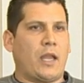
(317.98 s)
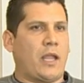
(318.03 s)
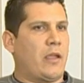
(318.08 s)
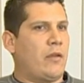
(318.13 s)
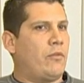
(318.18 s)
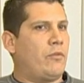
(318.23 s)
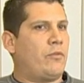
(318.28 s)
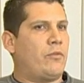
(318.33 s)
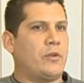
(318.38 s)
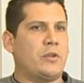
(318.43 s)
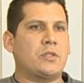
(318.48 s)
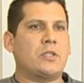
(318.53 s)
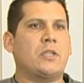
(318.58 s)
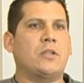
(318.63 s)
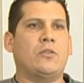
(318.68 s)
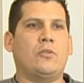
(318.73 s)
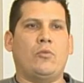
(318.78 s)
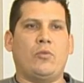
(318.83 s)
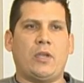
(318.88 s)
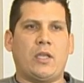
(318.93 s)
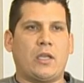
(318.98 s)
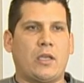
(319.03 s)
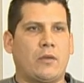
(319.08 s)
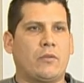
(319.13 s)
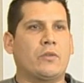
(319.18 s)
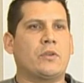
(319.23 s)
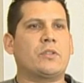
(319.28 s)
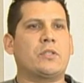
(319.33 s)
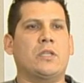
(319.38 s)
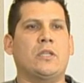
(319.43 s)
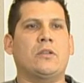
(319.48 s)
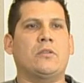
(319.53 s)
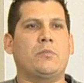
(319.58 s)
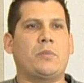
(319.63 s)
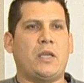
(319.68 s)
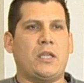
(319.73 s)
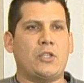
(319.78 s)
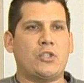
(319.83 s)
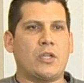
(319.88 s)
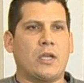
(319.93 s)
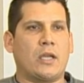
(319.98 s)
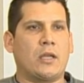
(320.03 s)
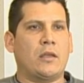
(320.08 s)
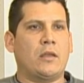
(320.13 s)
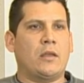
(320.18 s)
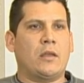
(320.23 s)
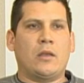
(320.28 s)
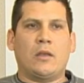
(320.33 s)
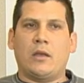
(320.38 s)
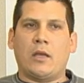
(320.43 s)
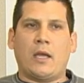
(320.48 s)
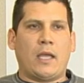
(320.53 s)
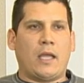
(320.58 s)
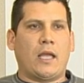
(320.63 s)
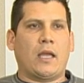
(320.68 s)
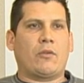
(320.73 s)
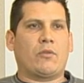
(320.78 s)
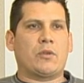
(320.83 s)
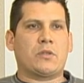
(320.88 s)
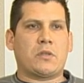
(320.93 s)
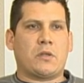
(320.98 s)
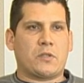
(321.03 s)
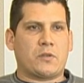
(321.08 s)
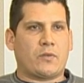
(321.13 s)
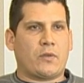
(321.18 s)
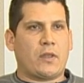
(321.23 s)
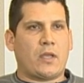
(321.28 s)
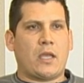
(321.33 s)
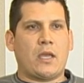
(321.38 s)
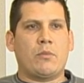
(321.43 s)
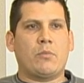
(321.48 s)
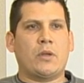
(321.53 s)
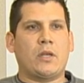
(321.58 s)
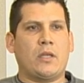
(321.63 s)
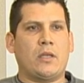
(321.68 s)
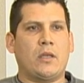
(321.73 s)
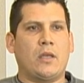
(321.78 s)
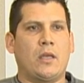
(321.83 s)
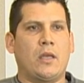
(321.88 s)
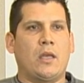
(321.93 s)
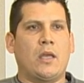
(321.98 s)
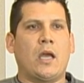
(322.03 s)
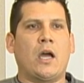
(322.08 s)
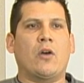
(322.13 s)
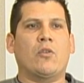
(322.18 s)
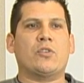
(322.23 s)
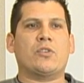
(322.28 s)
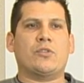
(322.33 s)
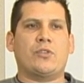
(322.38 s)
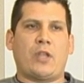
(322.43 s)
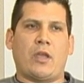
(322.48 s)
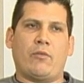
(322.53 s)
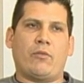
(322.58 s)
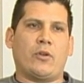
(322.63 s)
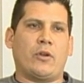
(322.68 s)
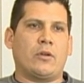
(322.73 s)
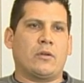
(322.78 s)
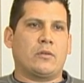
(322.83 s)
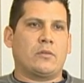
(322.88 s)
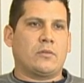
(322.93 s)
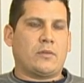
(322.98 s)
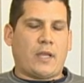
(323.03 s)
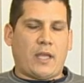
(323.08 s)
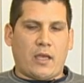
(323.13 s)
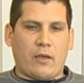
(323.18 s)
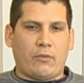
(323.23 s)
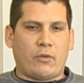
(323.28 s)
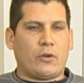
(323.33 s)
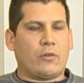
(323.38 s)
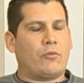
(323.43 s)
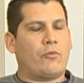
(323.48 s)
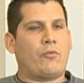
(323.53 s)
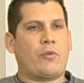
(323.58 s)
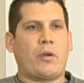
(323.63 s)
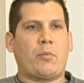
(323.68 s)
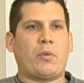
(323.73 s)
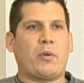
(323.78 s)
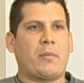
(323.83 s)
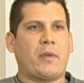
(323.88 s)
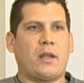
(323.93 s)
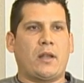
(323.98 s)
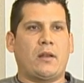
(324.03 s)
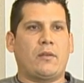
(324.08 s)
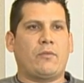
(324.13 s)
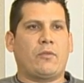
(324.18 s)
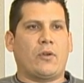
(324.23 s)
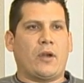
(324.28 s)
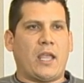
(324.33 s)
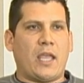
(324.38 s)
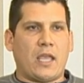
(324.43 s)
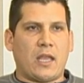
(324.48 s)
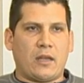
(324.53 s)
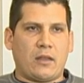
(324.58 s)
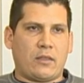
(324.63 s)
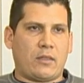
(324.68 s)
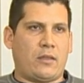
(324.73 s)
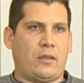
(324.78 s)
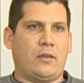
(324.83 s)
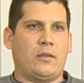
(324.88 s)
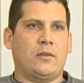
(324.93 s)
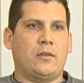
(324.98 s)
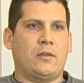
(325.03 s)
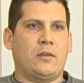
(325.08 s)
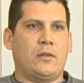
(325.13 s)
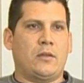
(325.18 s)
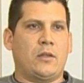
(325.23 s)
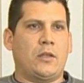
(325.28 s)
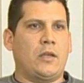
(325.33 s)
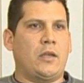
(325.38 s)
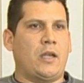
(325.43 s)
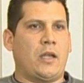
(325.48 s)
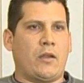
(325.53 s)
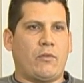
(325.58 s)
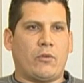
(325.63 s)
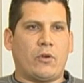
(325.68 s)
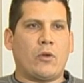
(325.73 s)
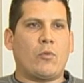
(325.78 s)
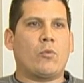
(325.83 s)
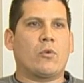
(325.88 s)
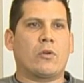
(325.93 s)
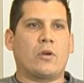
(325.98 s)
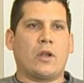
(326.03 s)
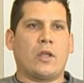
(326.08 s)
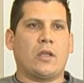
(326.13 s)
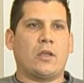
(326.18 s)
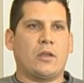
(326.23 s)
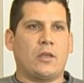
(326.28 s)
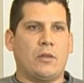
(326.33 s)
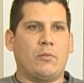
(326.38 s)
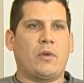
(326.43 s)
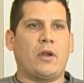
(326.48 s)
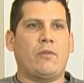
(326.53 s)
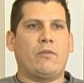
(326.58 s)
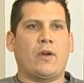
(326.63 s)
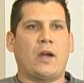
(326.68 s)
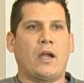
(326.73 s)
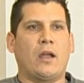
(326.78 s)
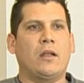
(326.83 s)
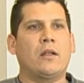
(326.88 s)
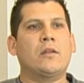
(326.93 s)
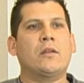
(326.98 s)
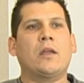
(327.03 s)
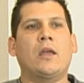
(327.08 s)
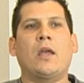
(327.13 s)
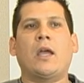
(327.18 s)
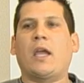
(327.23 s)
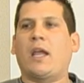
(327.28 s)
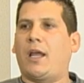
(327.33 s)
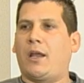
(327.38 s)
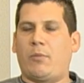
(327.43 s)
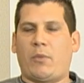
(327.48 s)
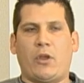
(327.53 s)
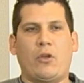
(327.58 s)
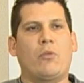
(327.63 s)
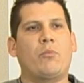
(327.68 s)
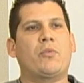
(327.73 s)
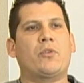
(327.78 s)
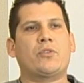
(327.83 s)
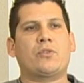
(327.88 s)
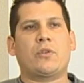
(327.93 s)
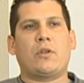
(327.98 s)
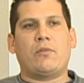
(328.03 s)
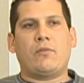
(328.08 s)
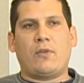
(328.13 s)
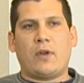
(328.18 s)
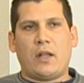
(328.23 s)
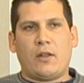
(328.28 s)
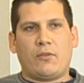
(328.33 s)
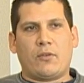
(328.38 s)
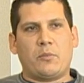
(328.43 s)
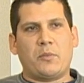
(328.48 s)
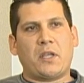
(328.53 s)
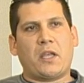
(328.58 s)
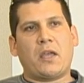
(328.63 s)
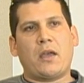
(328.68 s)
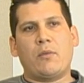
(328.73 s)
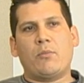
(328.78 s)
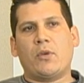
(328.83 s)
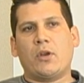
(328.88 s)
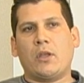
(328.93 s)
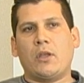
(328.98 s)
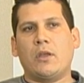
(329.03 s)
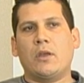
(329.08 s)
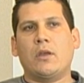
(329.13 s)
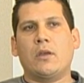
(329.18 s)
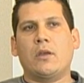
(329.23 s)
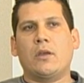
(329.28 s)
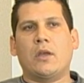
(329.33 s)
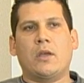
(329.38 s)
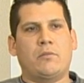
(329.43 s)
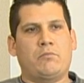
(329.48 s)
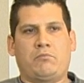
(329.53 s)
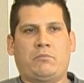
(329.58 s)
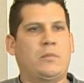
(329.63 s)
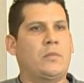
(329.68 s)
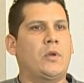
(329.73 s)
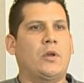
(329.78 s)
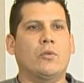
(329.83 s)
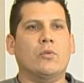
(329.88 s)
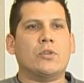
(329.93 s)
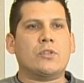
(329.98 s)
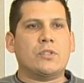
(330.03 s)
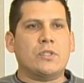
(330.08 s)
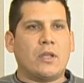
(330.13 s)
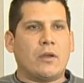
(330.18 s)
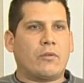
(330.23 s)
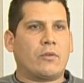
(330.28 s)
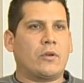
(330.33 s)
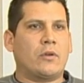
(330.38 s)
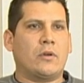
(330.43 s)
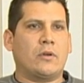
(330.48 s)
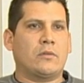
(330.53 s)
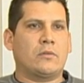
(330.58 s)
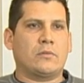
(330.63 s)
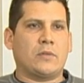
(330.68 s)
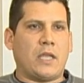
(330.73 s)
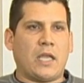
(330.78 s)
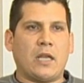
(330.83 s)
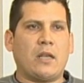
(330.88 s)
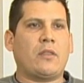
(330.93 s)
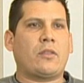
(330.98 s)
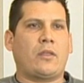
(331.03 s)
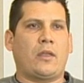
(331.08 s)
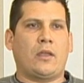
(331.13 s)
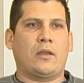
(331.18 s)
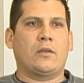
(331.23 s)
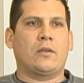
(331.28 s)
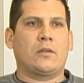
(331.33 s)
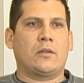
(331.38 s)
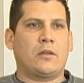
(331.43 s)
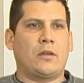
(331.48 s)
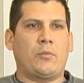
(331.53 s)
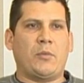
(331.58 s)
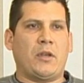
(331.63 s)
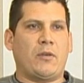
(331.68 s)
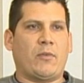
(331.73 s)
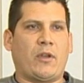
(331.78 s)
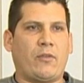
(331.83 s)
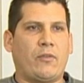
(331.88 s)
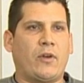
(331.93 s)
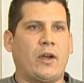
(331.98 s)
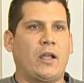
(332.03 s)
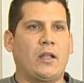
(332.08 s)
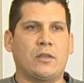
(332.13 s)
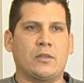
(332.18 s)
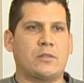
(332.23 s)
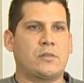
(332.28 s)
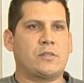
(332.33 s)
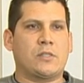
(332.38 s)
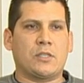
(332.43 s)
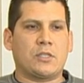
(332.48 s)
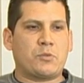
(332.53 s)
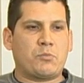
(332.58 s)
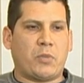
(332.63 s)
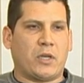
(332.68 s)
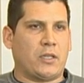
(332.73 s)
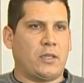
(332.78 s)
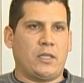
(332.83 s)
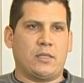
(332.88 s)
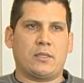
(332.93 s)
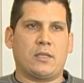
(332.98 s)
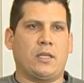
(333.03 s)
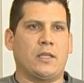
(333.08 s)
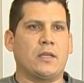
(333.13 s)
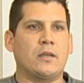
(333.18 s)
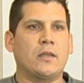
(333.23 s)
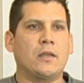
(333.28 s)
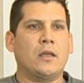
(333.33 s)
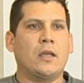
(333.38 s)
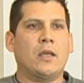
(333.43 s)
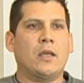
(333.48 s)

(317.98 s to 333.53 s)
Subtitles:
every single week, every single paycheck. I got results for the company. I was never, ever reprimanded for anything. Never a warning in my file. I got my own personal file from the company. It was never anything. I mean, my file is spotless clean.